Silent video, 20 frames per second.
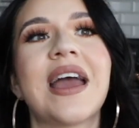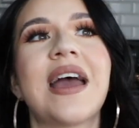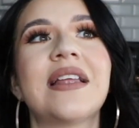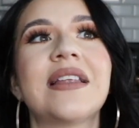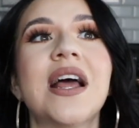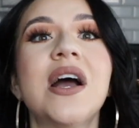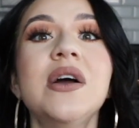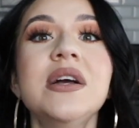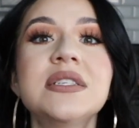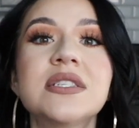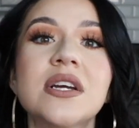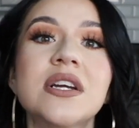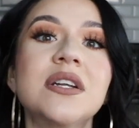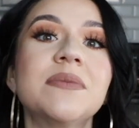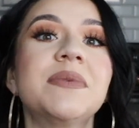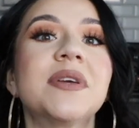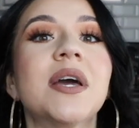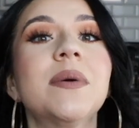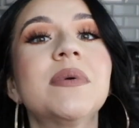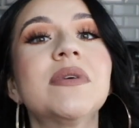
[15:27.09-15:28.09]
And now I started
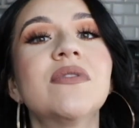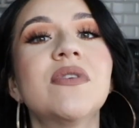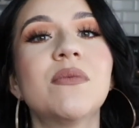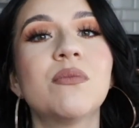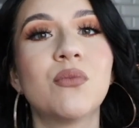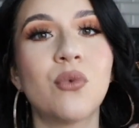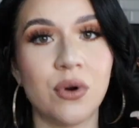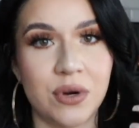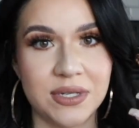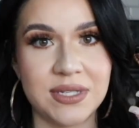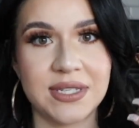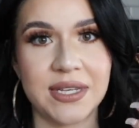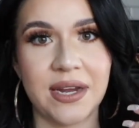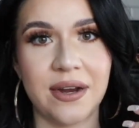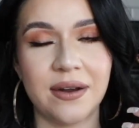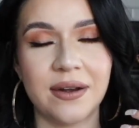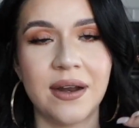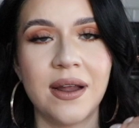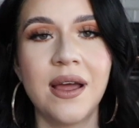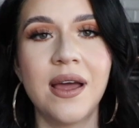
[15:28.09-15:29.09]
to become even more
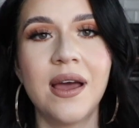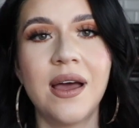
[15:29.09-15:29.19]
scared.